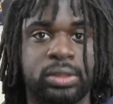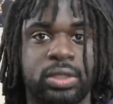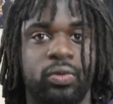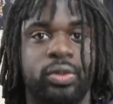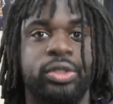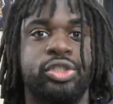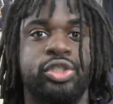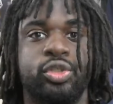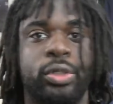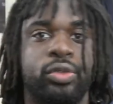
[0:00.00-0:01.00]
I really
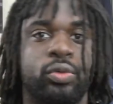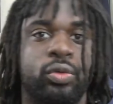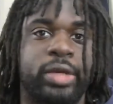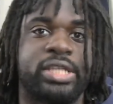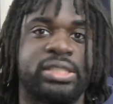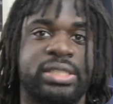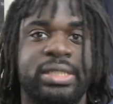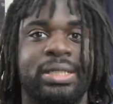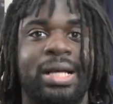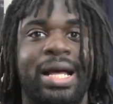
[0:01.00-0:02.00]
enjoyed doing the reaction I
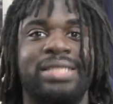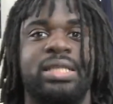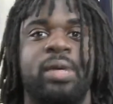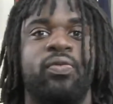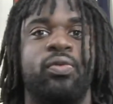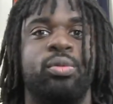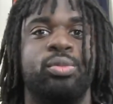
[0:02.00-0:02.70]
did last time for him,